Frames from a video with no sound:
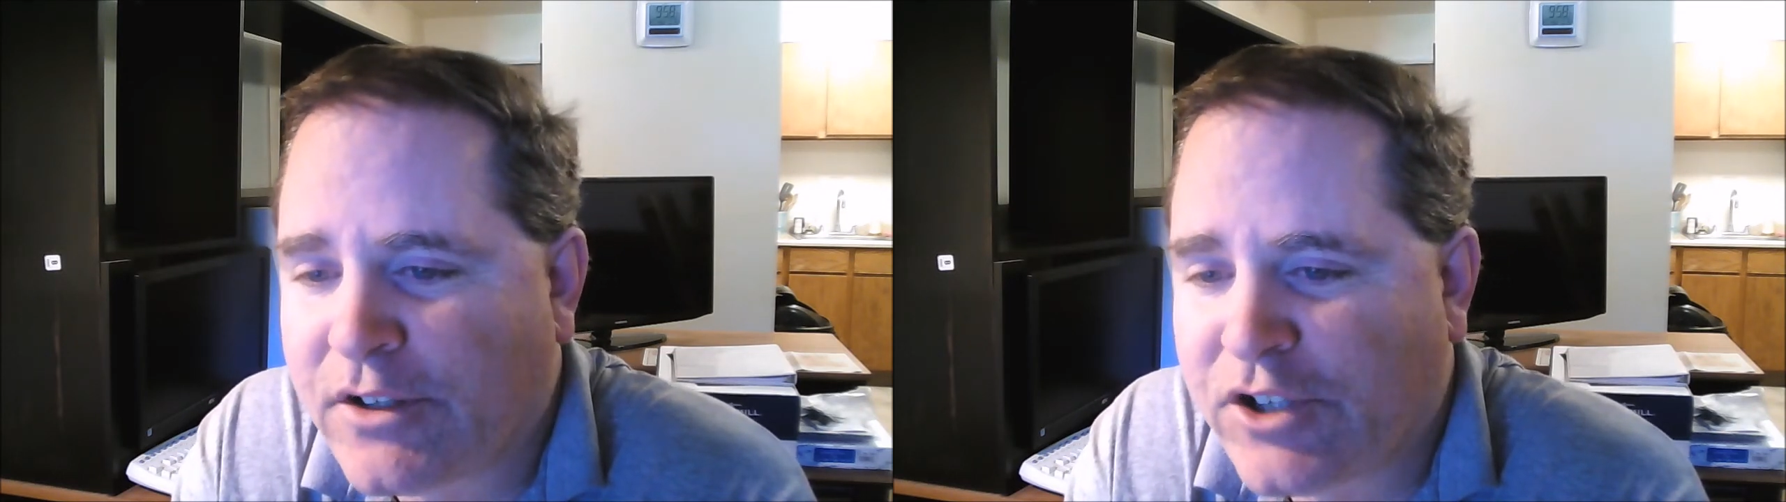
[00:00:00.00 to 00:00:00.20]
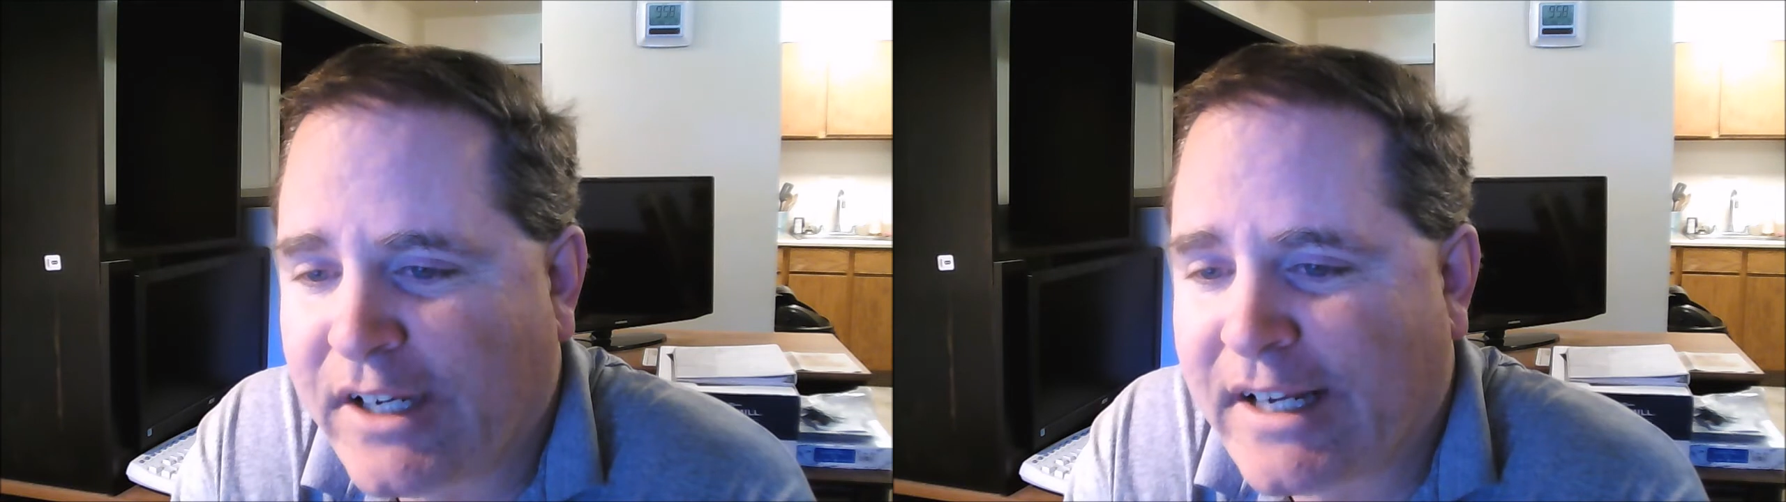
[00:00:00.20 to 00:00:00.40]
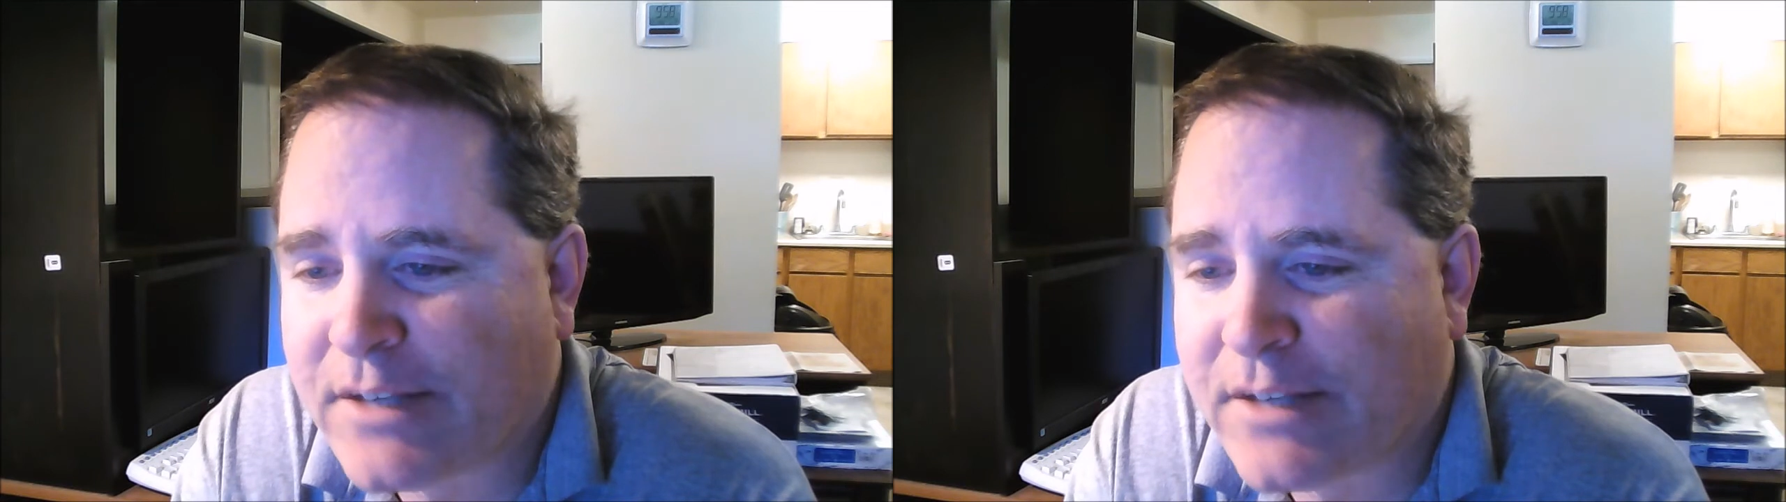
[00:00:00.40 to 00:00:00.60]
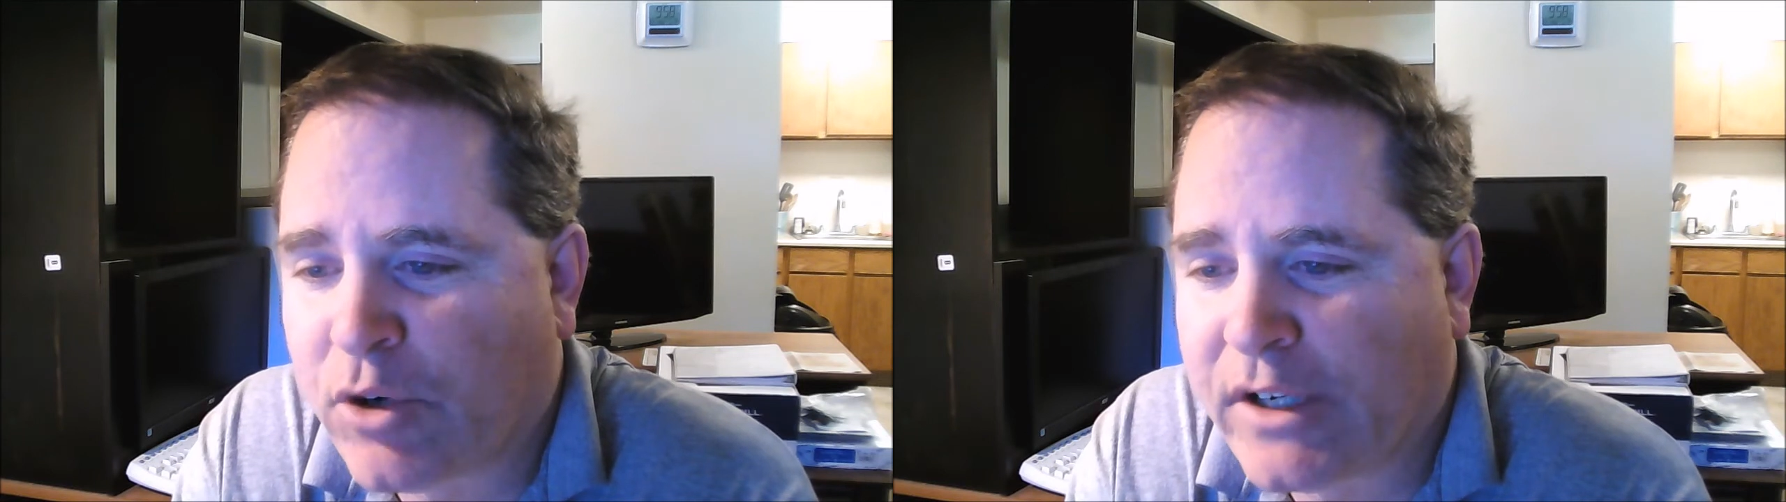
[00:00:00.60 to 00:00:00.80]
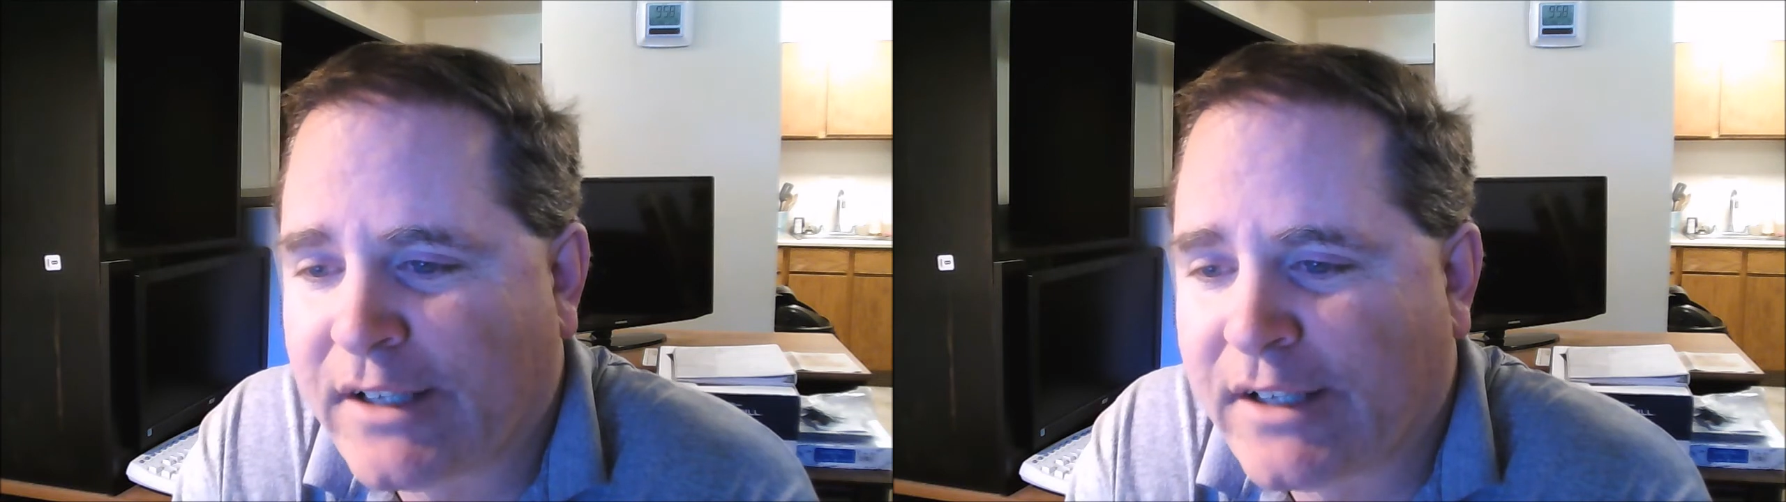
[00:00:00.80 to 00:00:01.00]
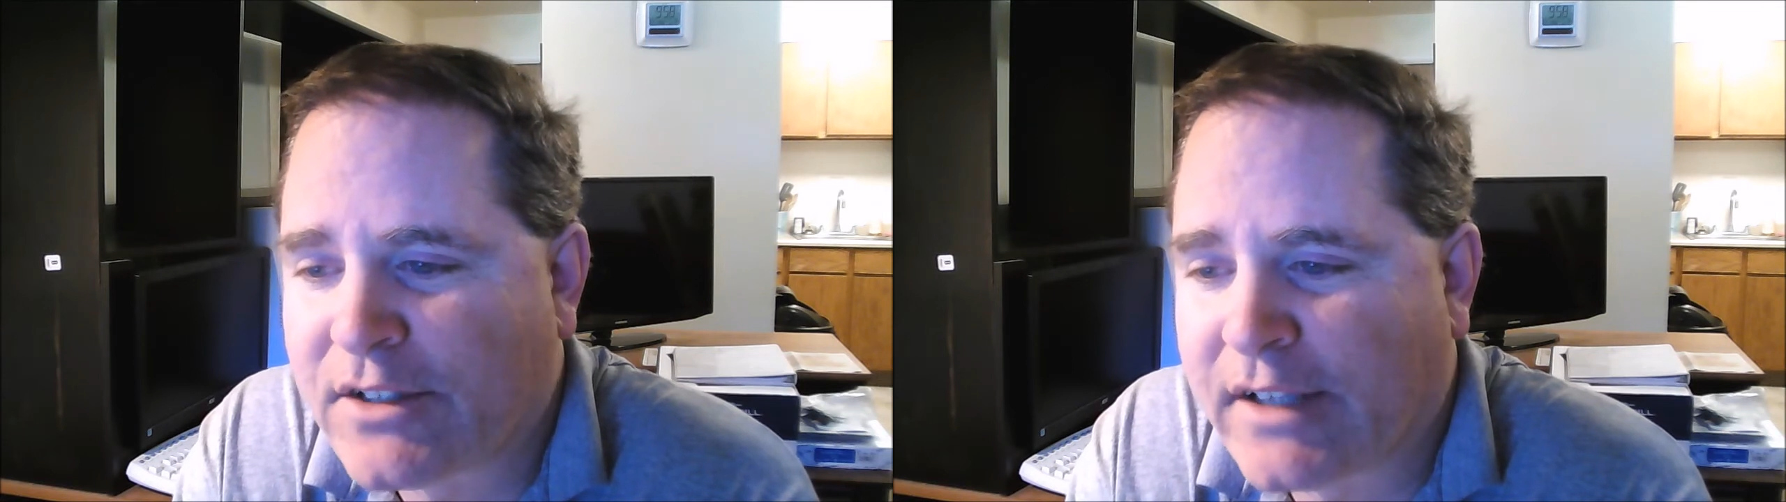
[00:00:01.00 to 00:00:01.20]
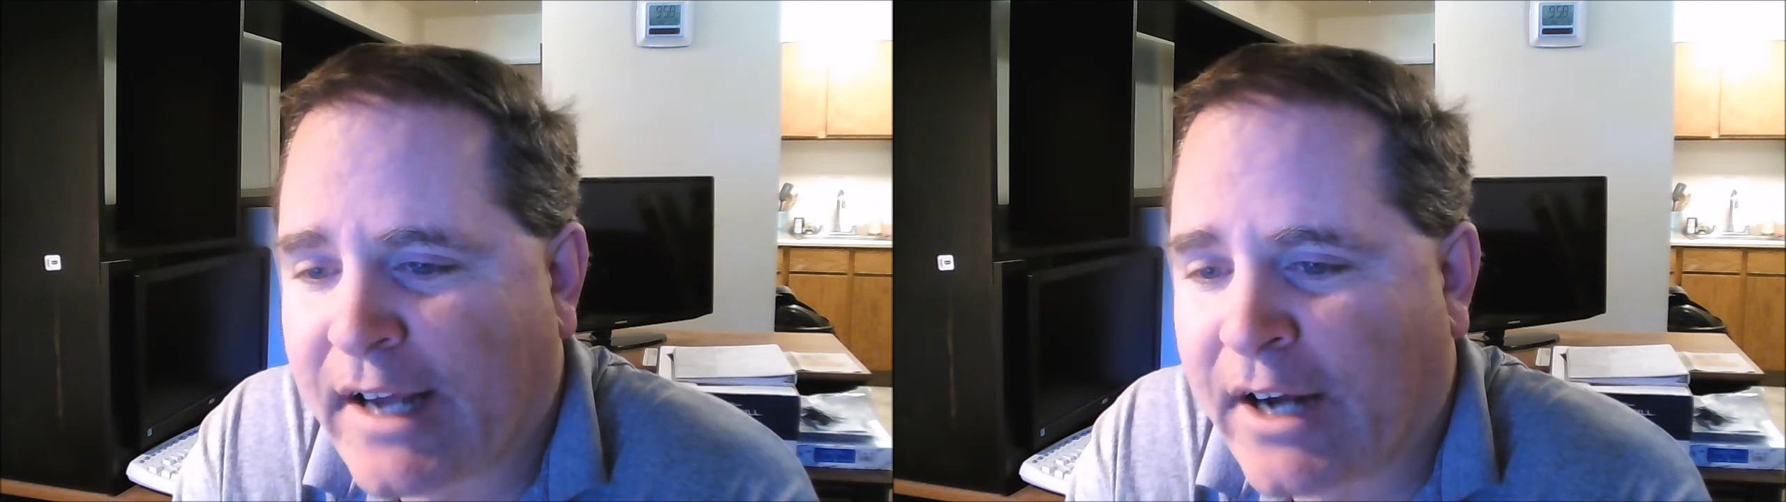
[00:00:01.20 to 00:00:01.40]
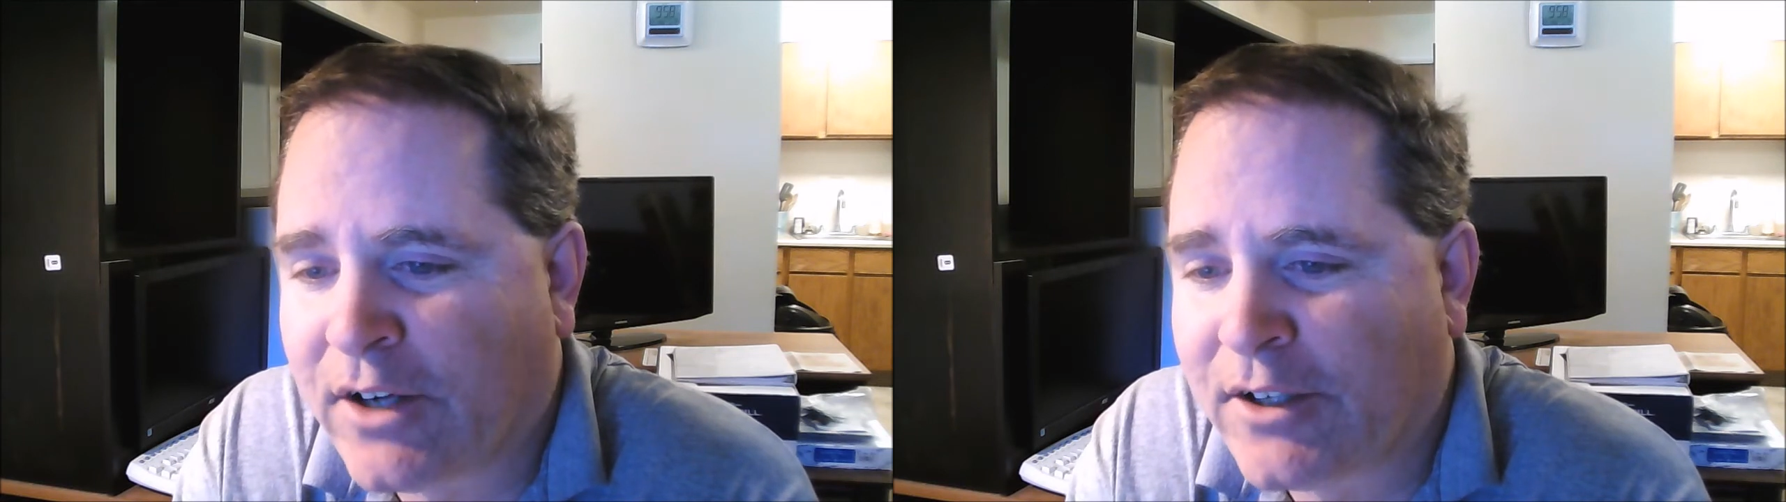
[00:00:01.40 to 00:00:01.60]
she gets put into the
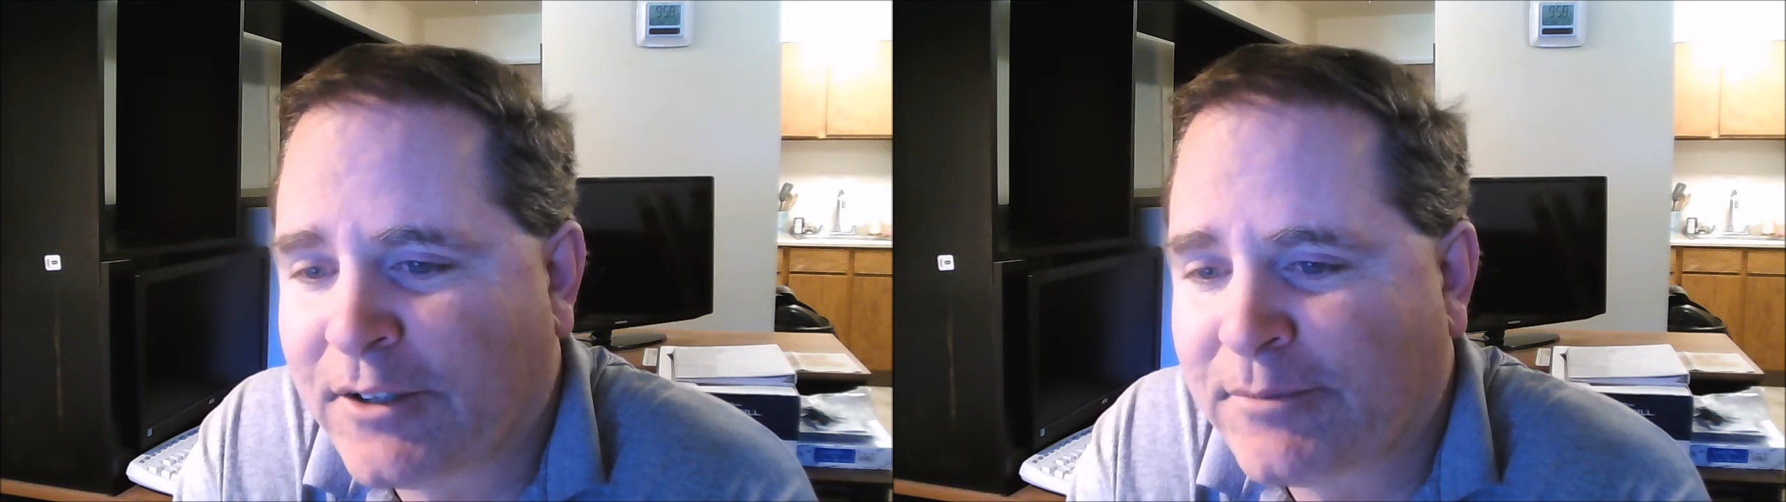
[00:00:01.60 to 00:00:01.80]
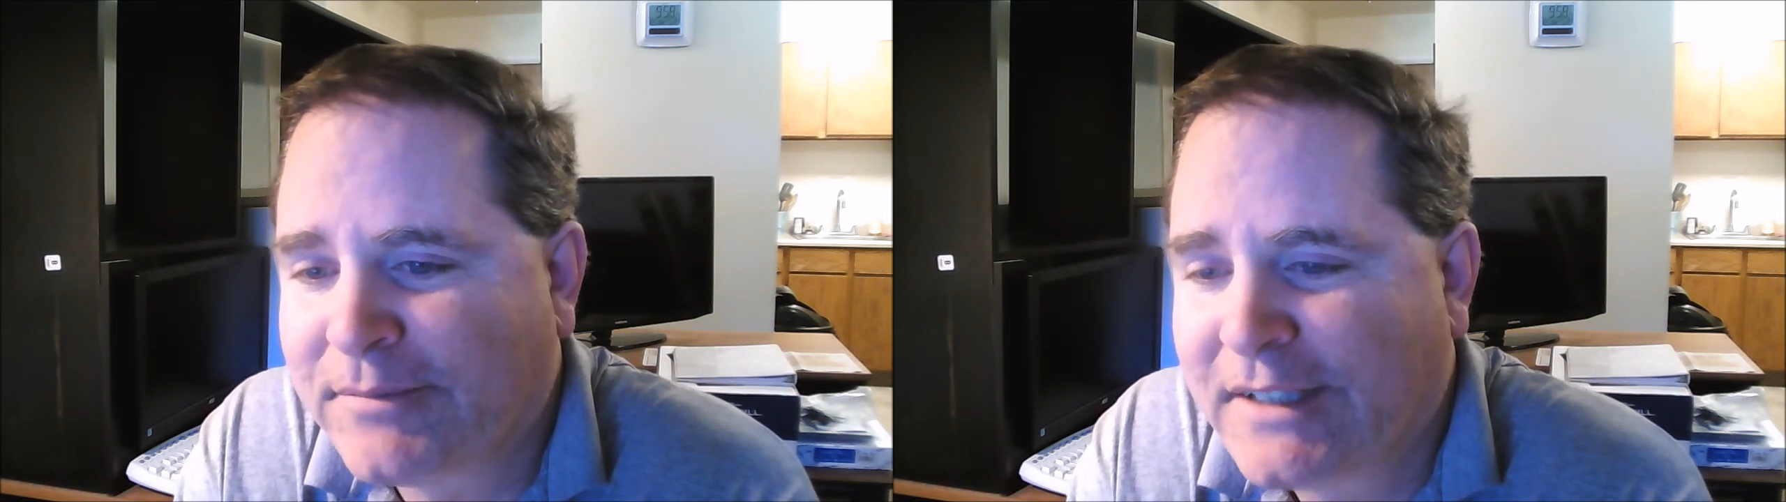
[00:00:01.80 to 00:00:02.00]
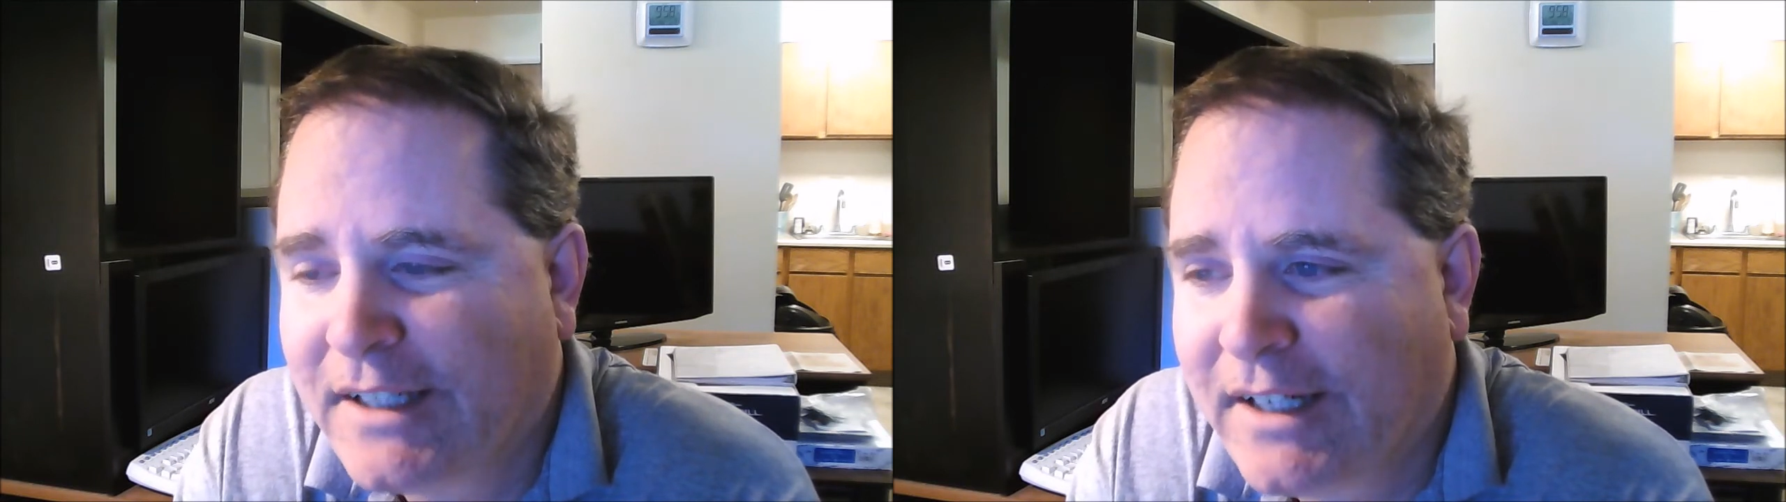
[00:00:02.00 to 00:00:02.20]
harem.